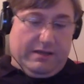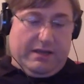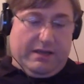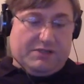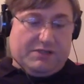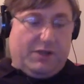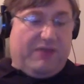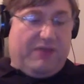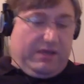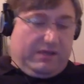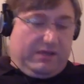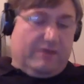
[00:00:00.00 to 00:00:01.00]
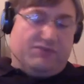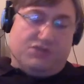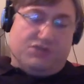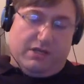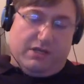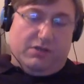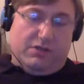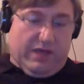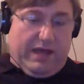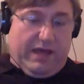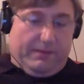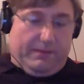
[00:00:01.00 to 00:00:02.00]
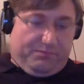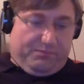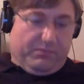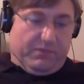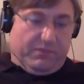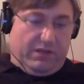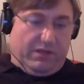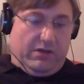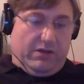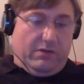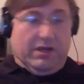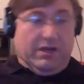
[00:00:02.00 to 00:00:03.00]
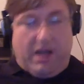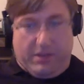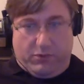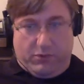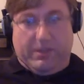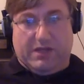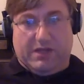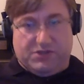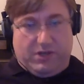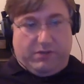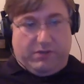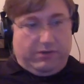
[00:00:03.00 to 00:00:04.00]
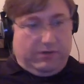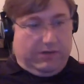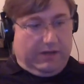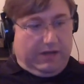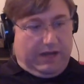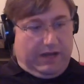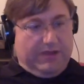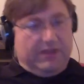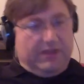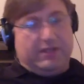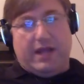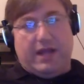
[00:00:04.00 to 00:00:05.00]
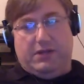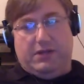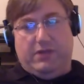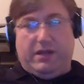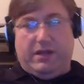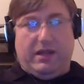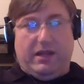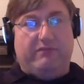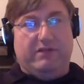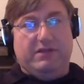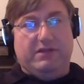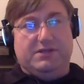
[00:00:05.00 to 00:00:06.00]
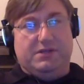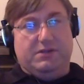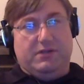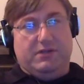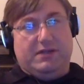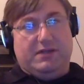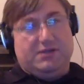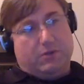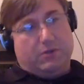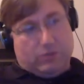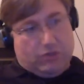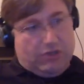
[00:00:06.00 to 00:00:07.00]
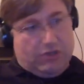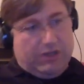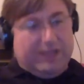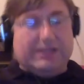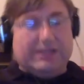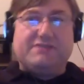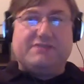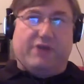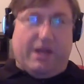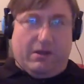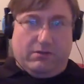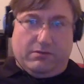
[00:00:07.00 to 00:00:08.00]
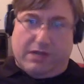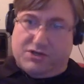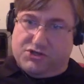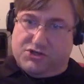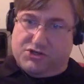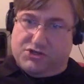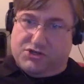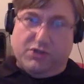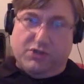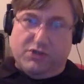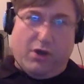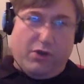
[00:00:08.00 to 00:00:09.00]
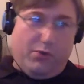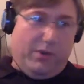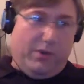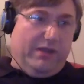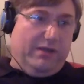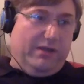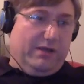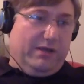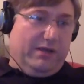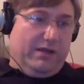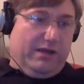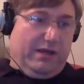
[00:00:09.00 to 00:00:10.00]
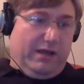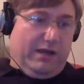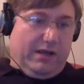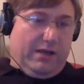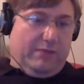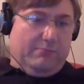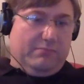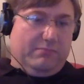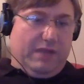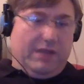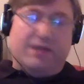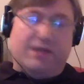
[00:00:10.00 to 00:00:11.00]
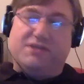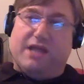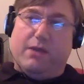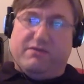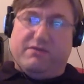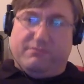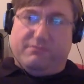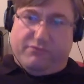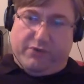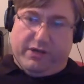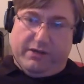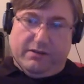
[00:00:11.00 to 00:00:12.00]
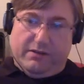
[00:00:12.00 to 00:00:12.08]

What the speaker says: so I think that if she can do that, in a non-romance genre, I think that I can do that, and a lot of indies can do that. So at least for now, not shutting the door all the way. I'm going to stay away from free.